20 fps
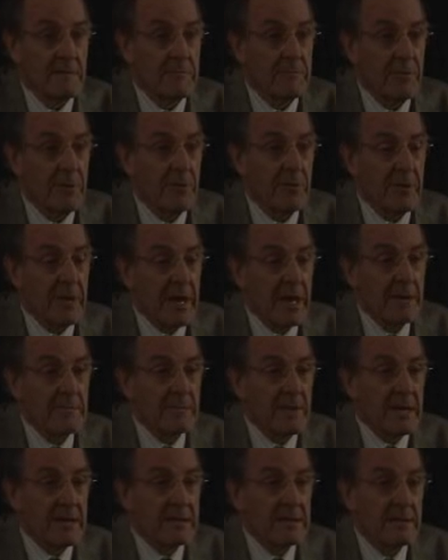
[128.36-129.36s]

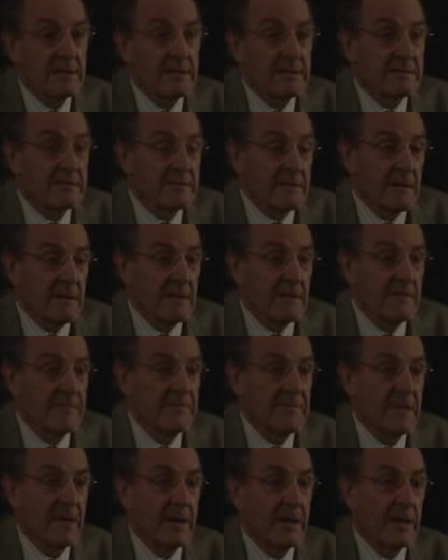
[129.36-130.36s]
program that is,
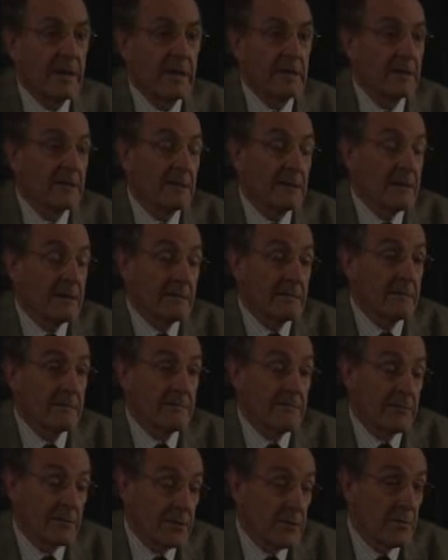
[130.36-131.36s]

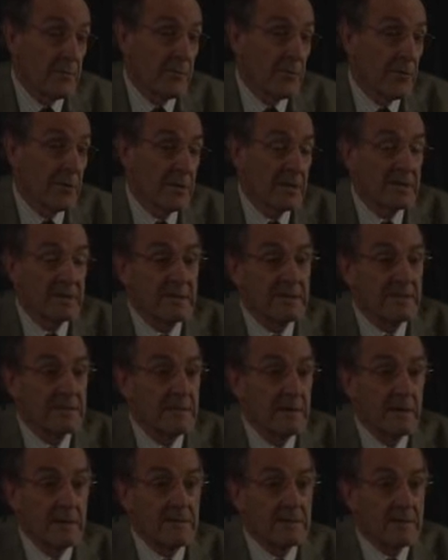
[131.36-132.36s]
furthermore, it is
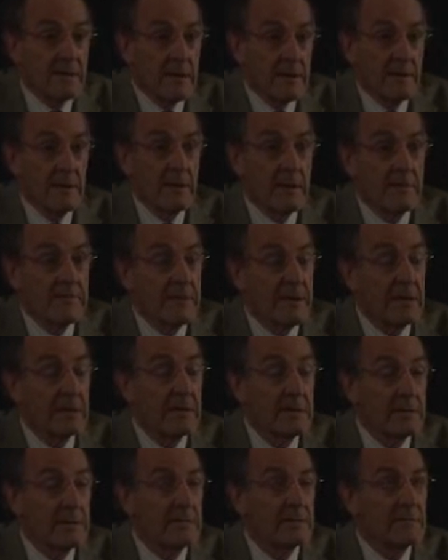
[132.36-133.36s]
not,
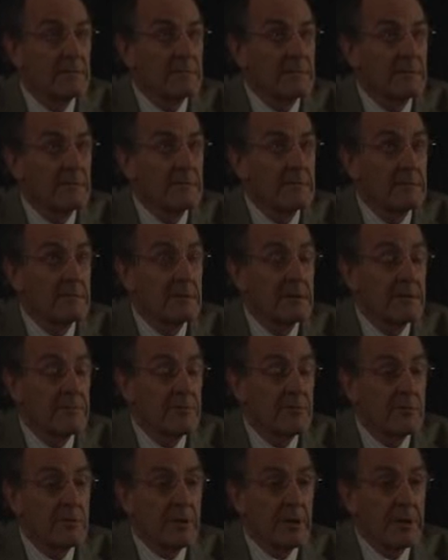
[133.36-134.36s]

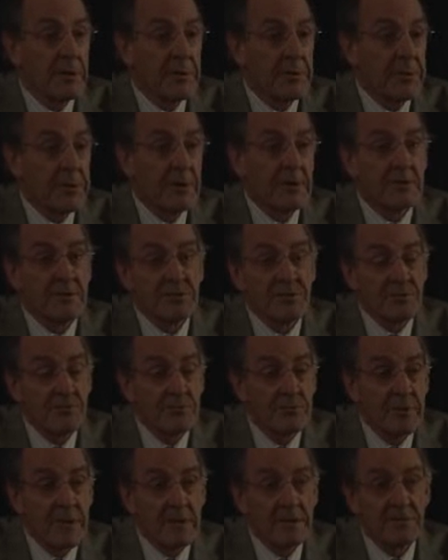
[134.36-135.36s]
if you're a college
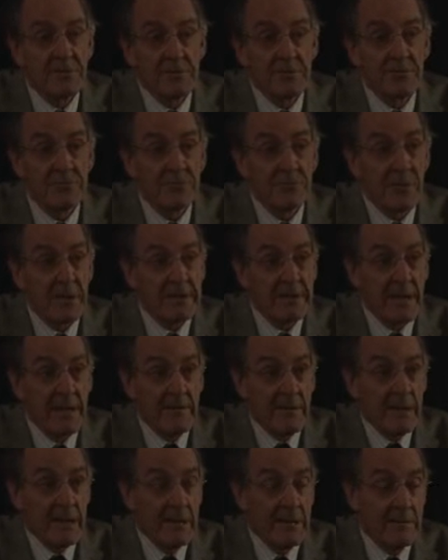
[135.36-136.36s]
student, you do not
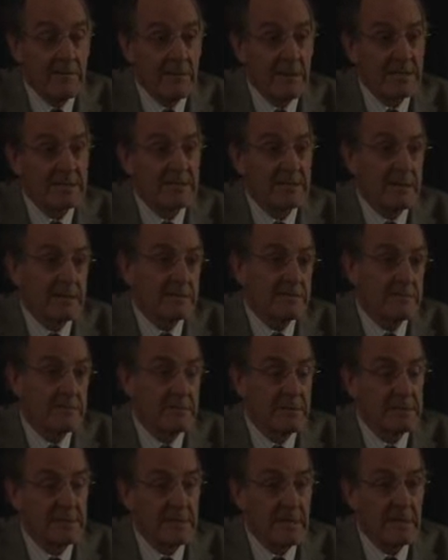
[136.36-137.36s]
have access to
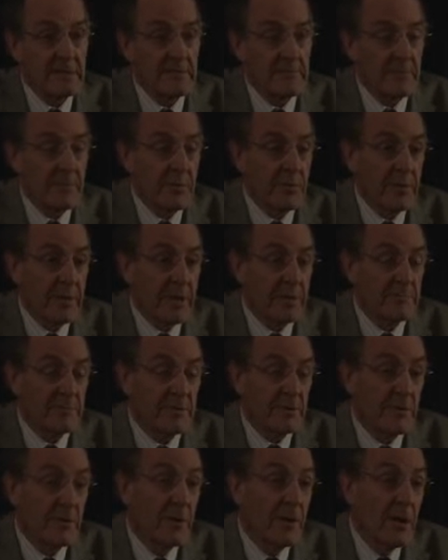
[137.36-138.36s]
this kind of program.
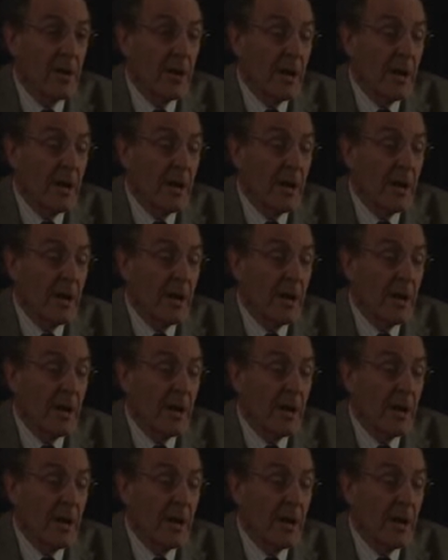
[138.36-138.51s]
So